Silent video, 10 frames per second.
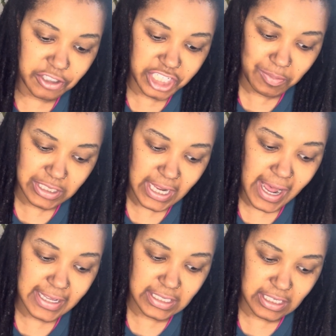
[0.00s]

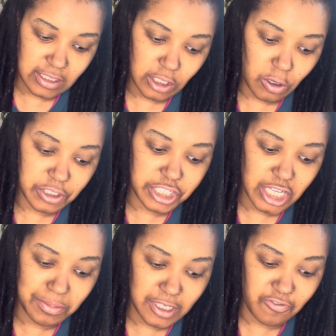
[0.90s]
stigmatizing those
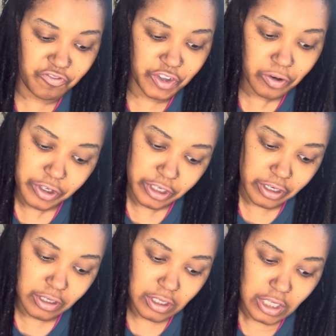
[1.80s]
deemed inferior